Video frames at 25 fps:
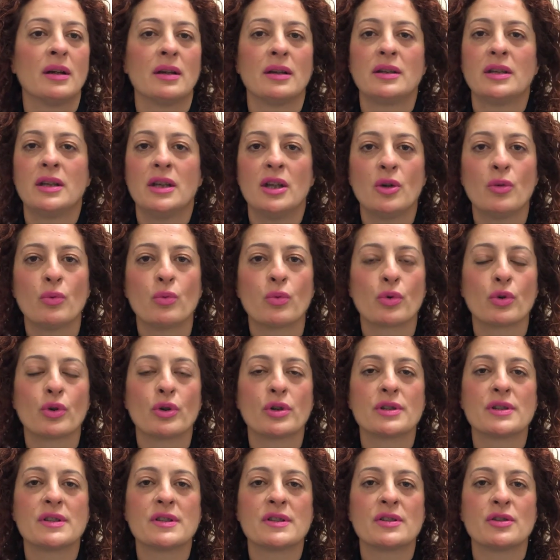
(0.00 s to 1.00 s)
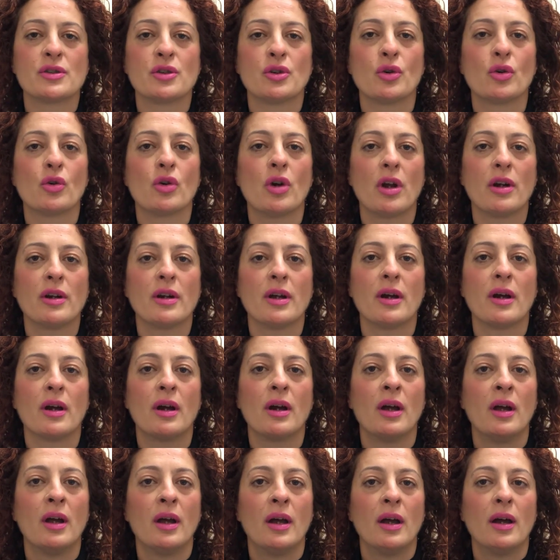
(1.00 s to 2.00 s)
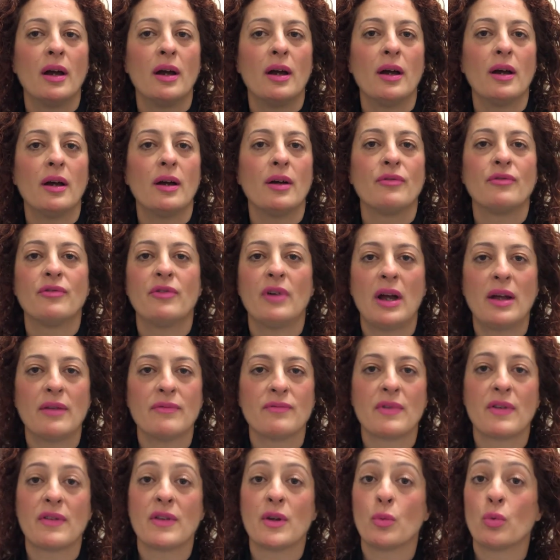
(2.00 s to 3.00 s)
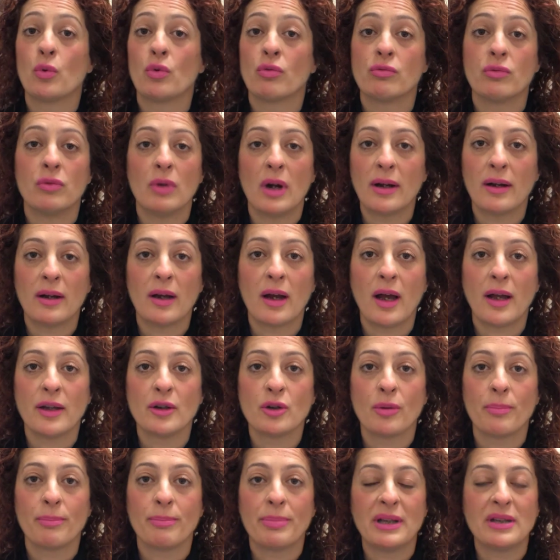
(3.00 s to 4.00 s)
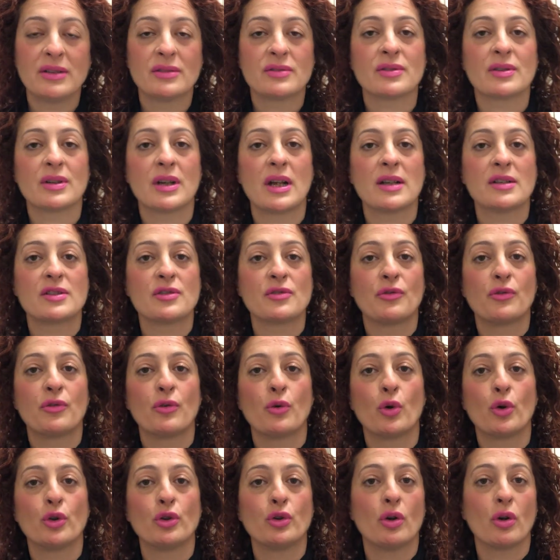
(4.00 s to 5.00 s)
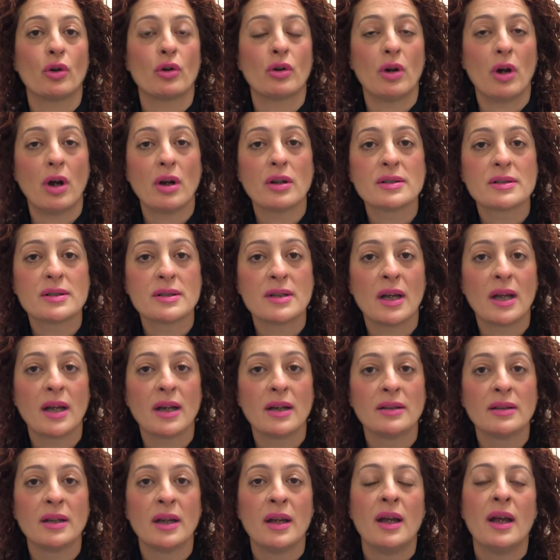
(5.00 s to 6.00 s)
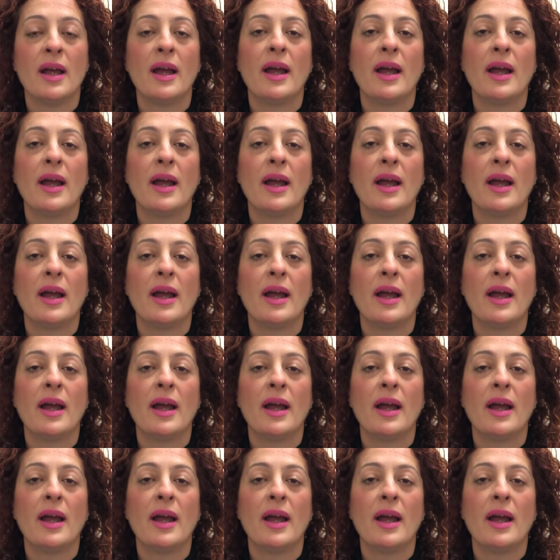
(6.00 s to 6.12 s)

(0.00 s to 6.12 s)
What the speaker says: keywords you're gonna find that they will rank high on Pinterest for your content,